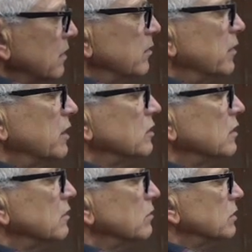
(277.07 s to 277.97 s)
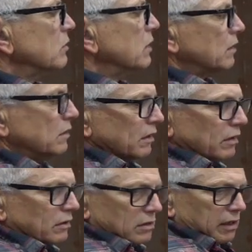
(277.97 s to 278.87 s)
Imagine there was one on the
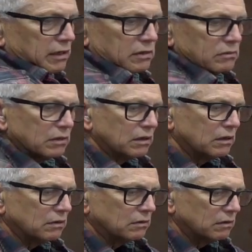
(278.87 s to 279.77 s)
other side as well.